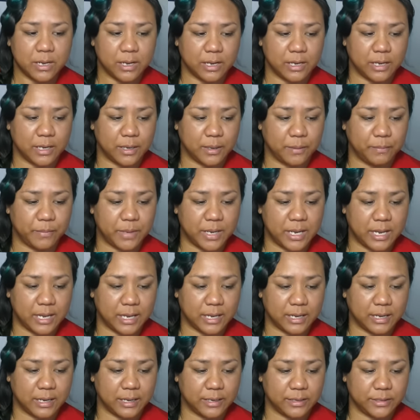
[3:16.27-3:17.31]

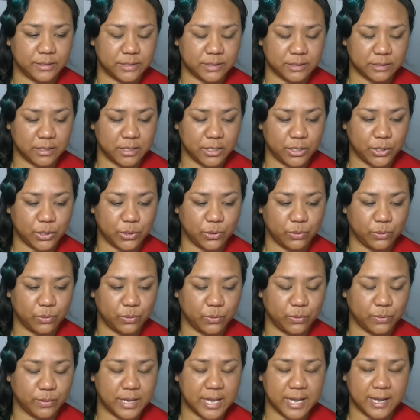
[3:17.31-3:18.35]
and
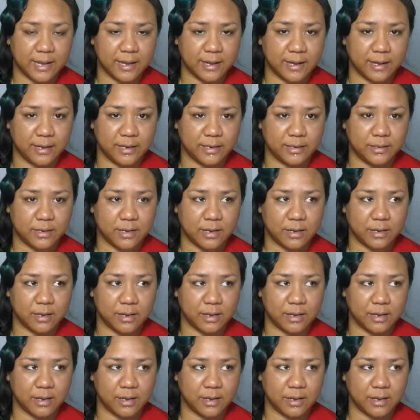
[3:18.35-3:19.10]
you can